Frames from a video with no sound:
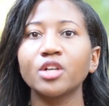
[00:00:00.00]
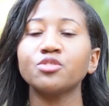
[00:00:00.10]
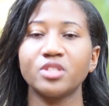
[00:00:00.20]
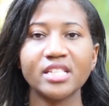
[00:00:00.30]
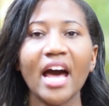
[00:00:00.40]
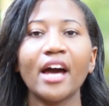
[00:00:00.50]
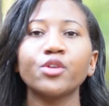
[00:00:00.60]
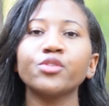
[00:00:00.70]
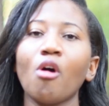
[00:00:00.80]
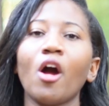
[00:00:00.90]
You
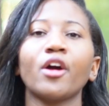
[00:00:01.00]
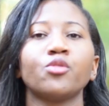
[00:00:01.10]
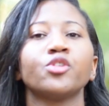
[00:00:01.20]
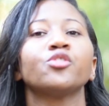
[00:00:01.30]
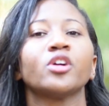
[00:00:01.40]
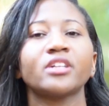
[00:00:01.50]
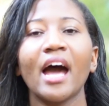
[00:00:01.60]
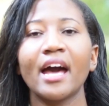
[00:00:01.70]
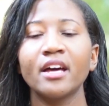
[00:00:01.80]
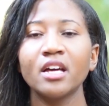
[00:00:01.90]
decide who you are and who you are
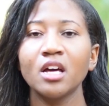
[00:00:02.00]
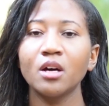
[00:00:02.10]
not,